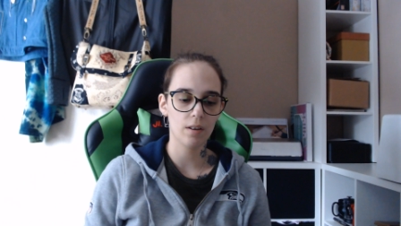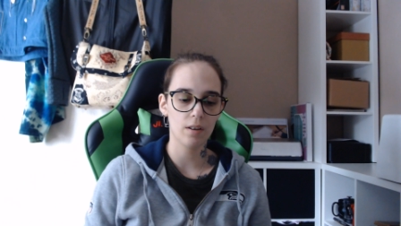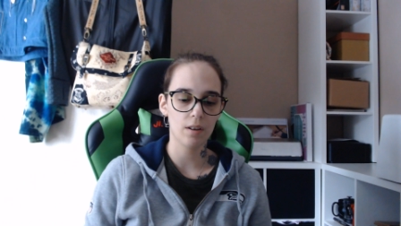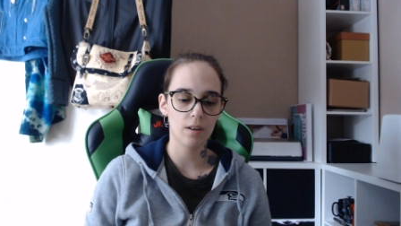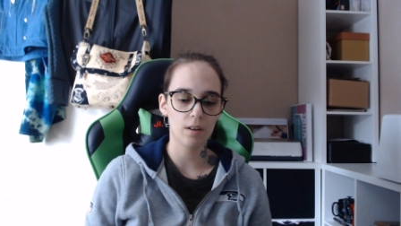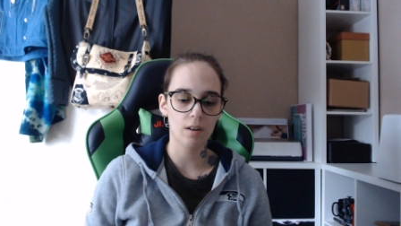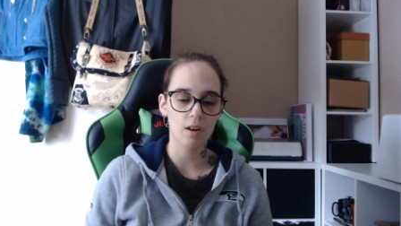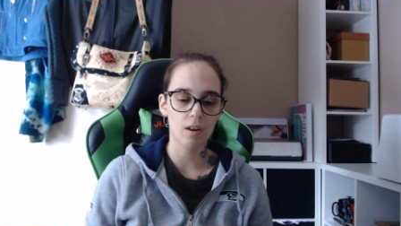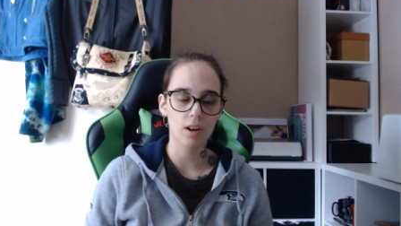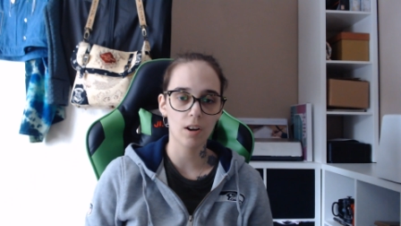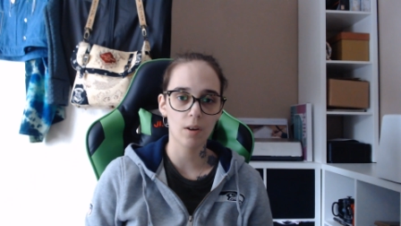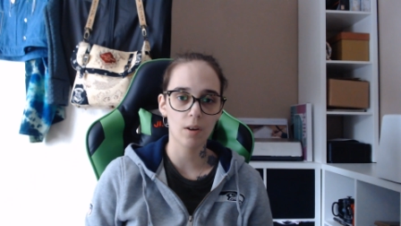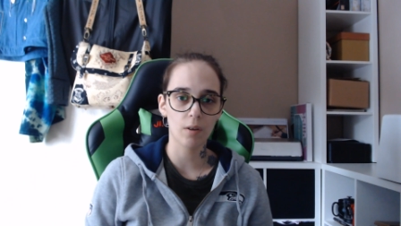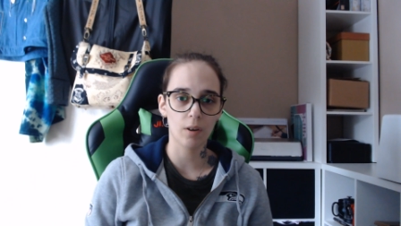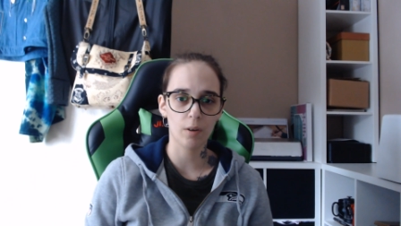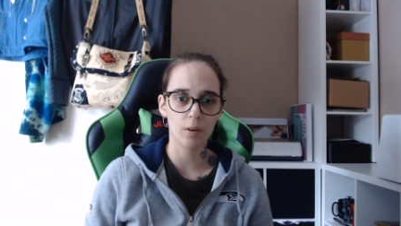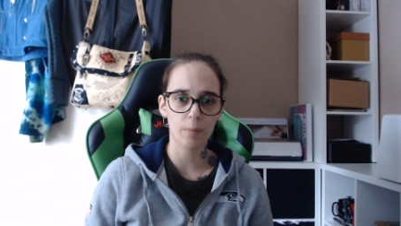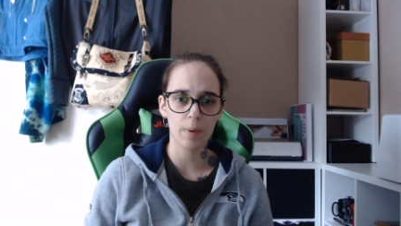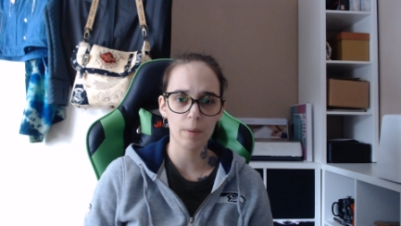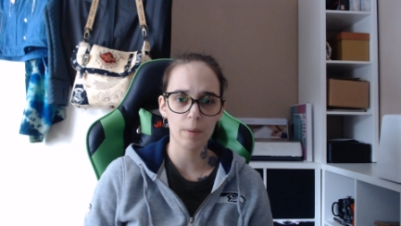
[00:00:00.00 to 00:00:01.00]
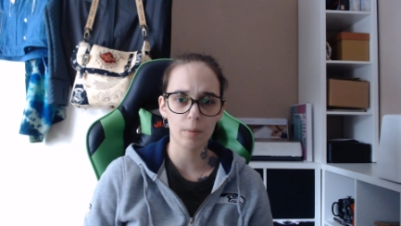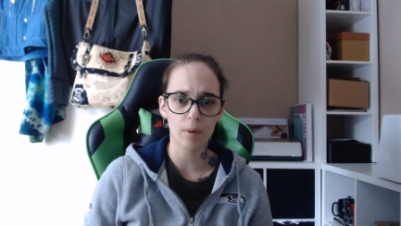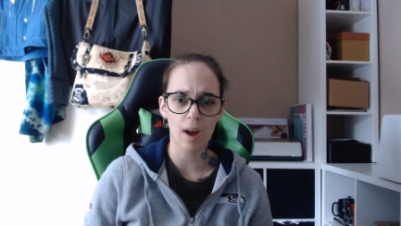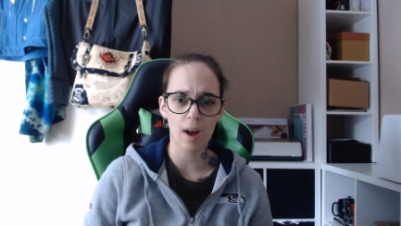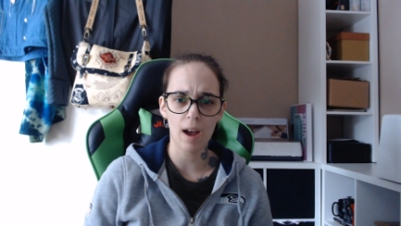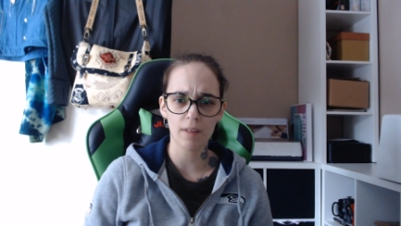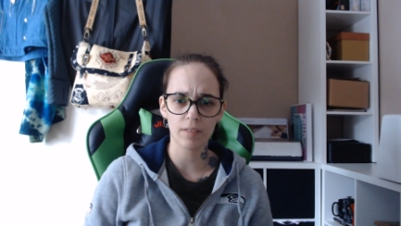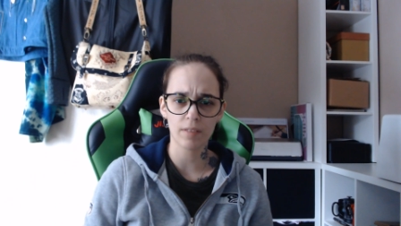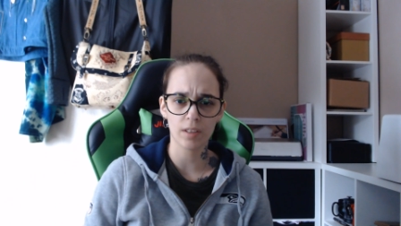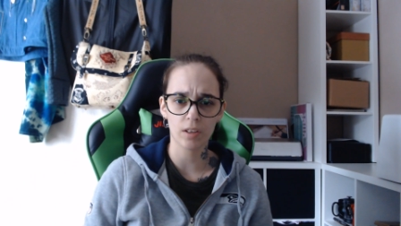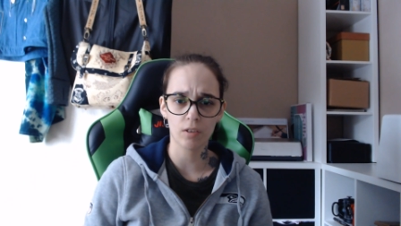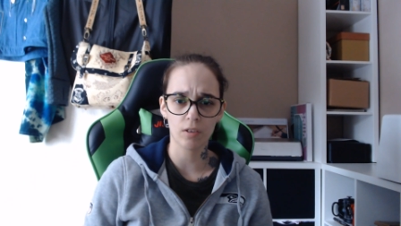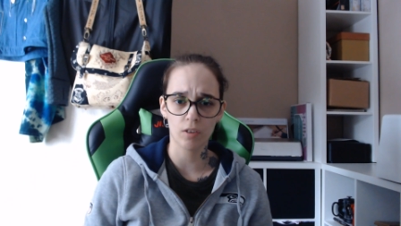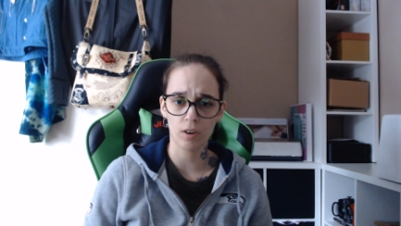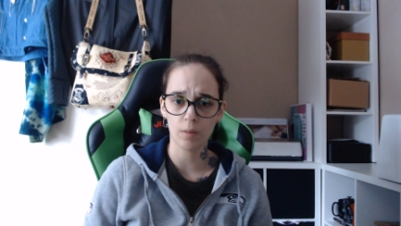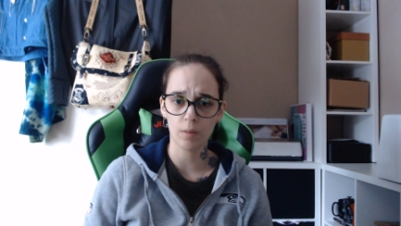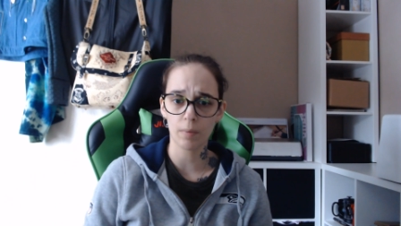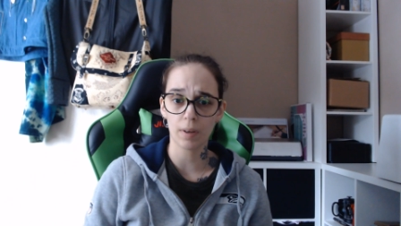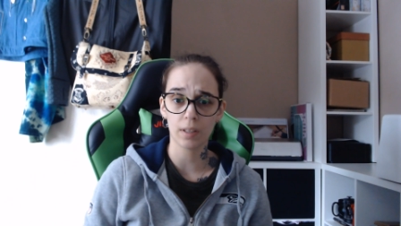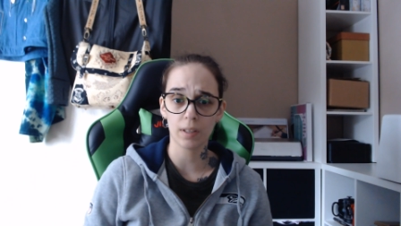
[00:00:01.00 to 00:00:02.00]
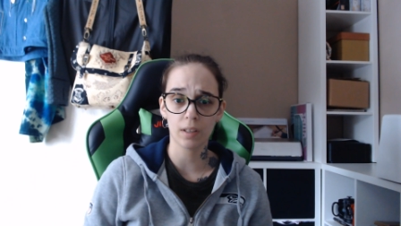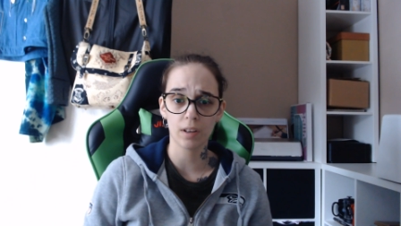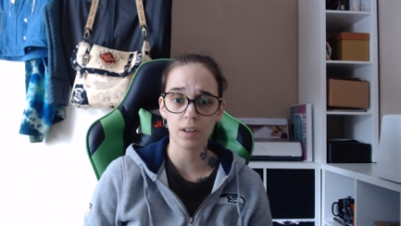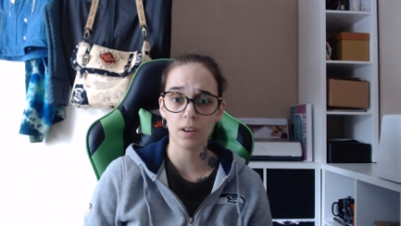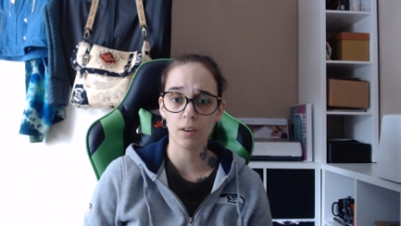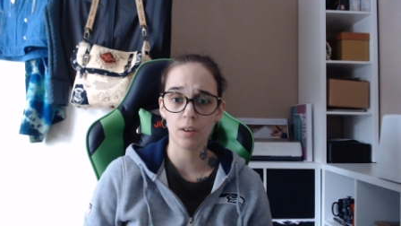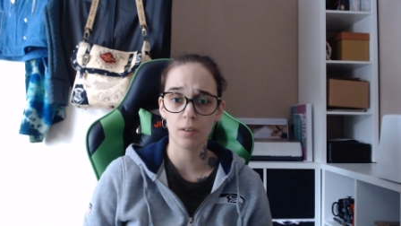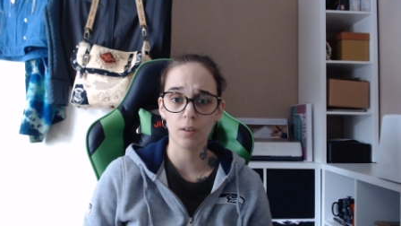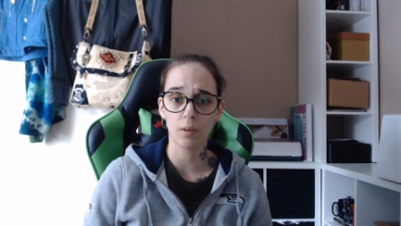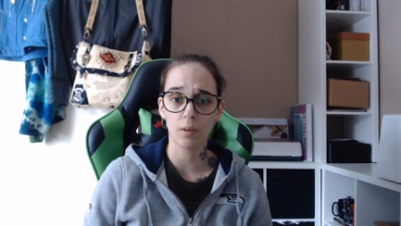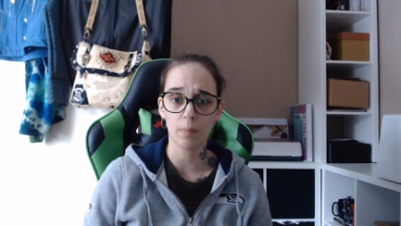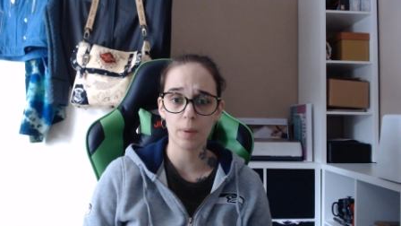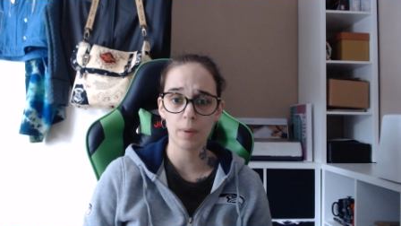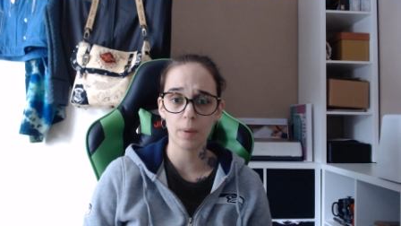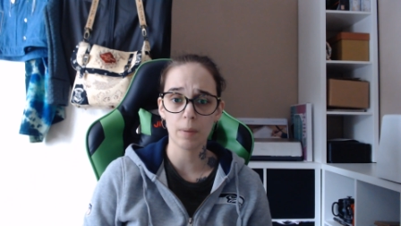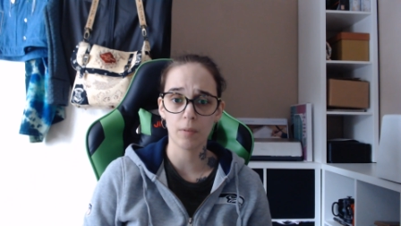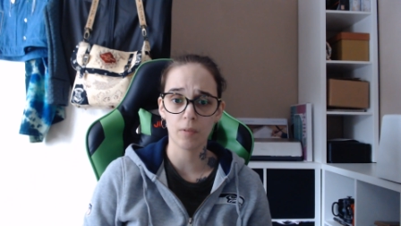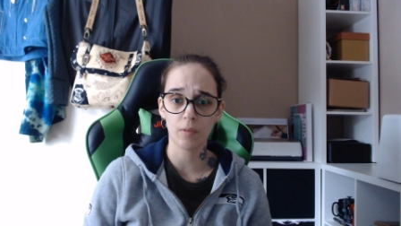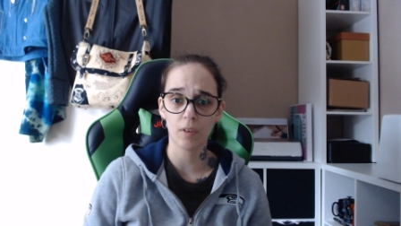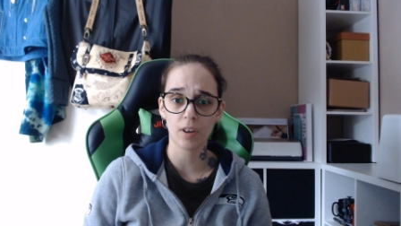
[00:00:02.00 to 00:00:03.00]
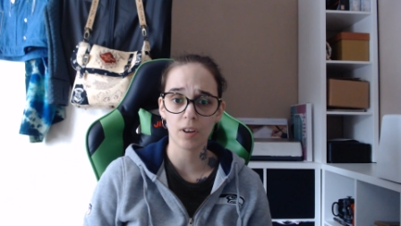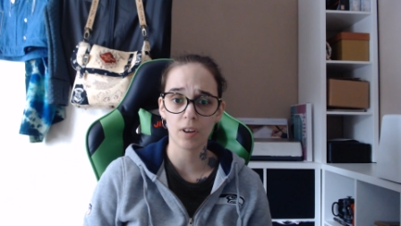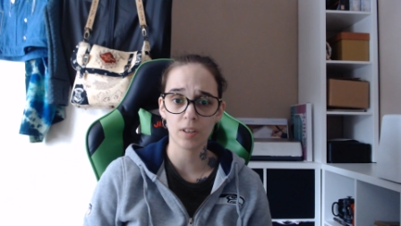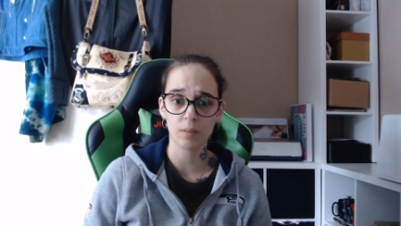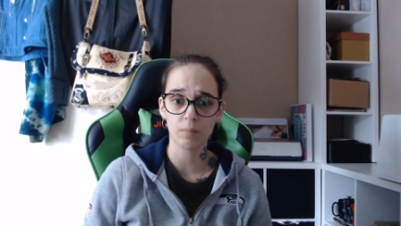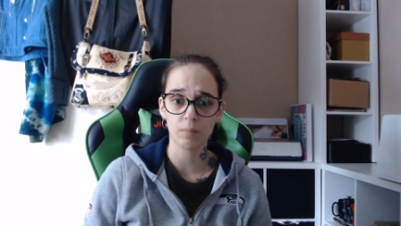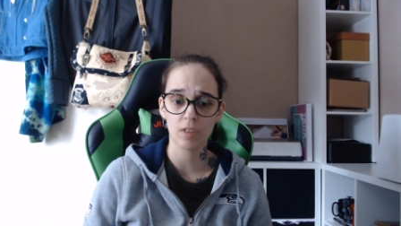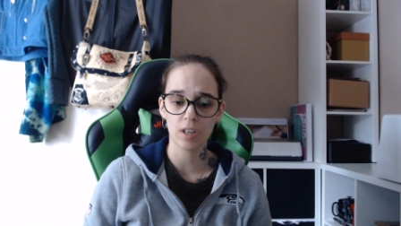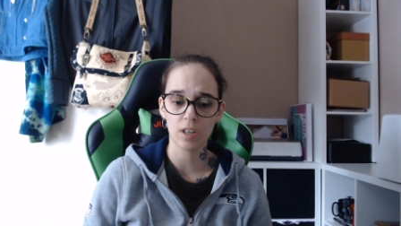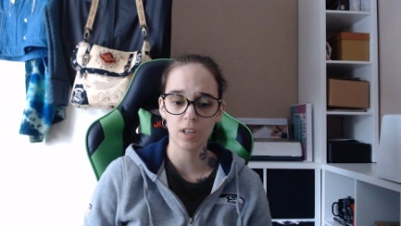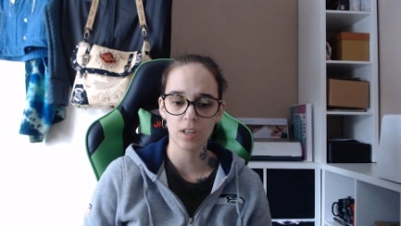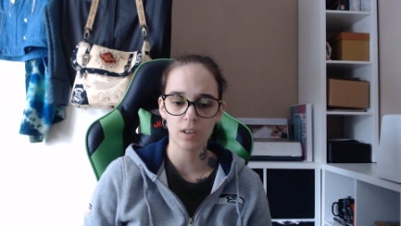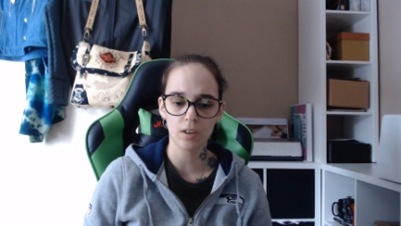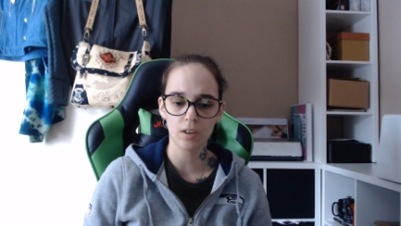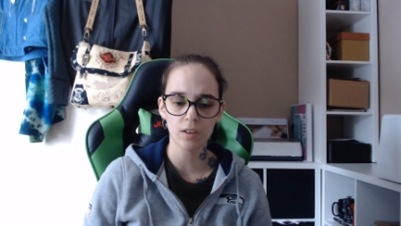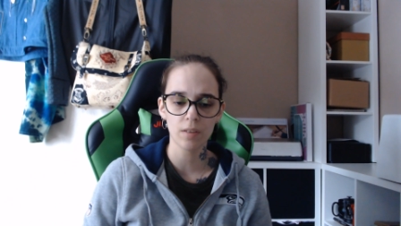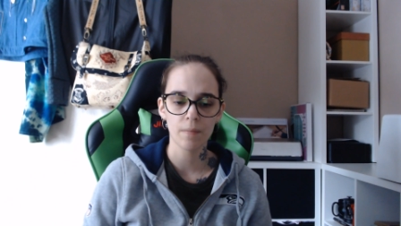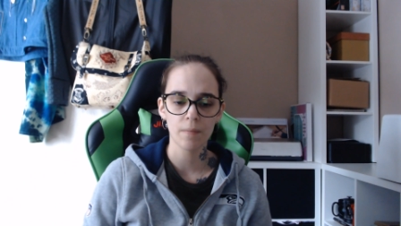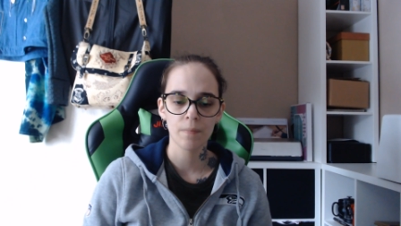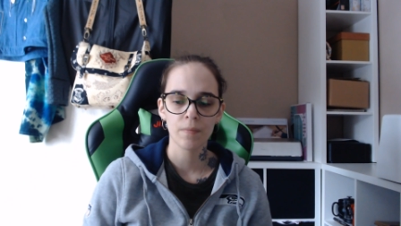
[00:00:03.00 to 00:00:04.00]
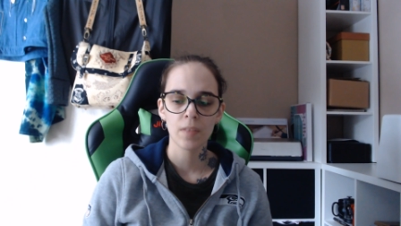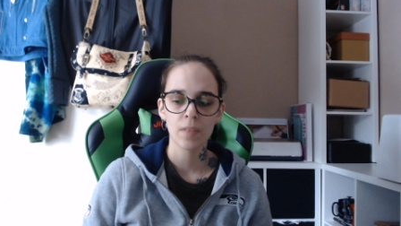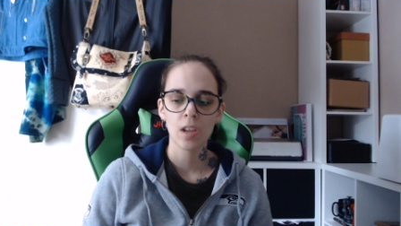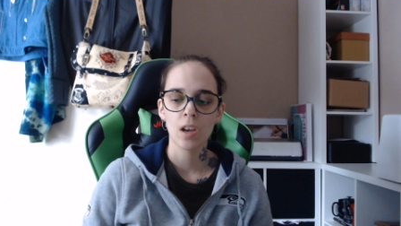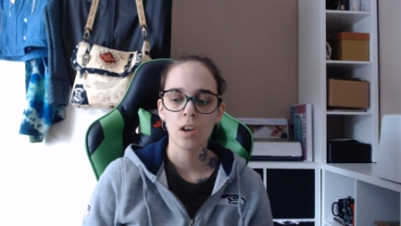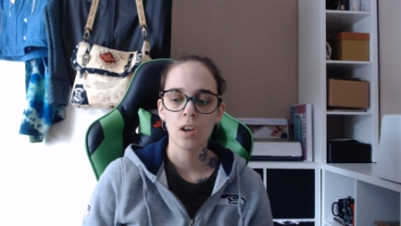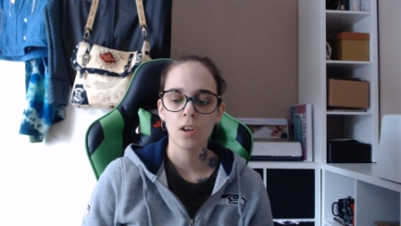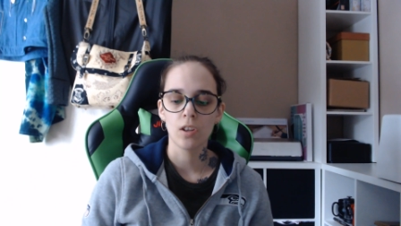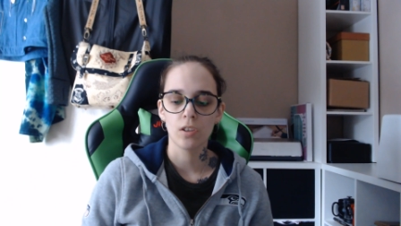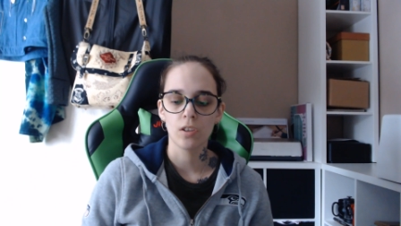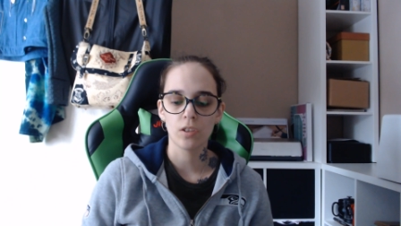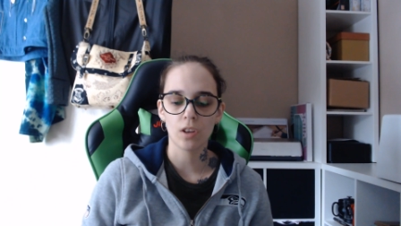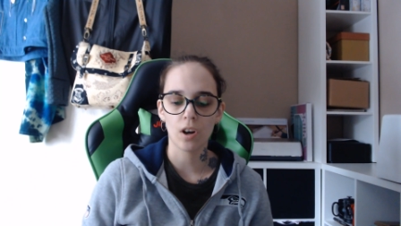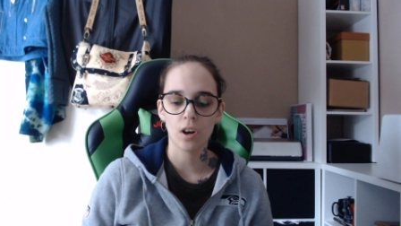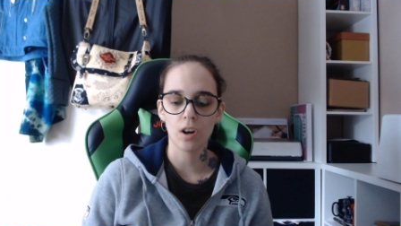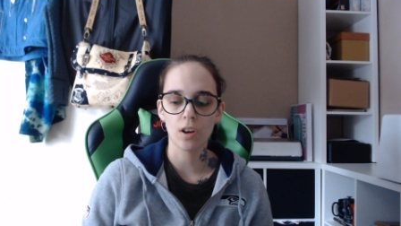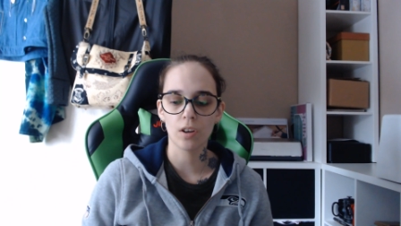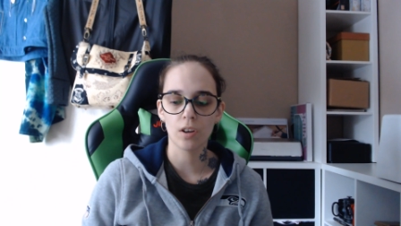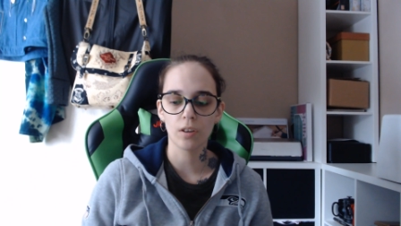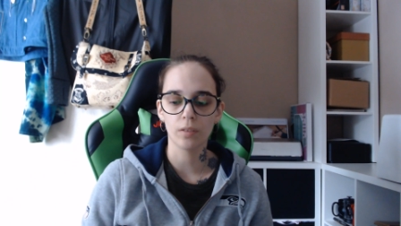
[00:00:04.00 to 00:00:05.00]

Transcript: I know a lot of people have in the group, and I know a lot of people find them really good. So